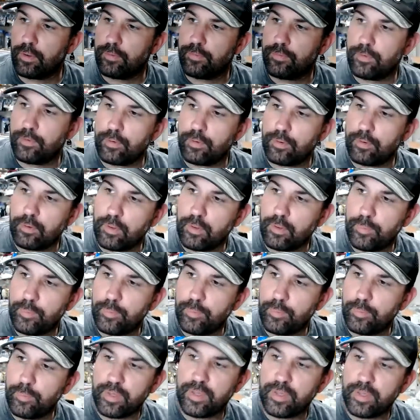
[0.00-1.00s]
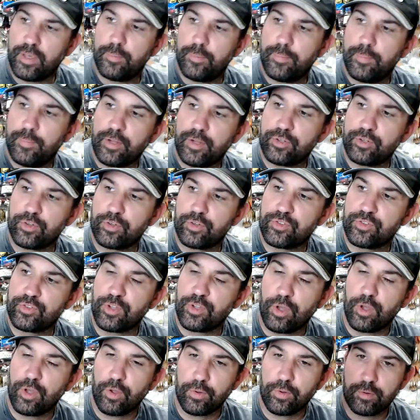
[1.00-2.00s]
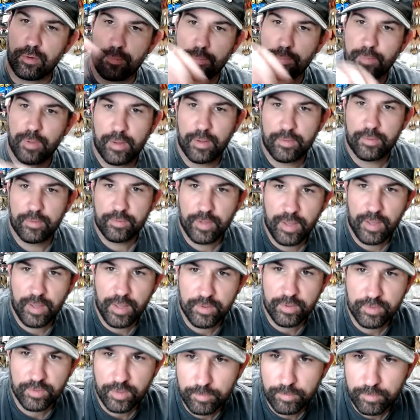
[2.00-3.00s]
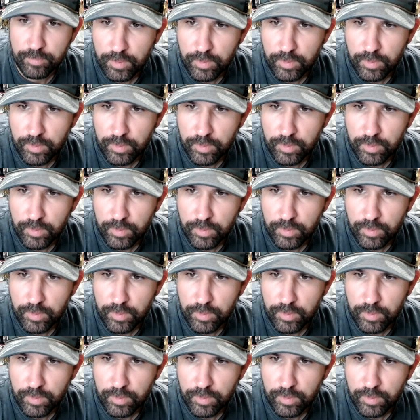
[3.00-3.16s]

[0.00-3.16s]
you're picky about your salt, you might have to ask him.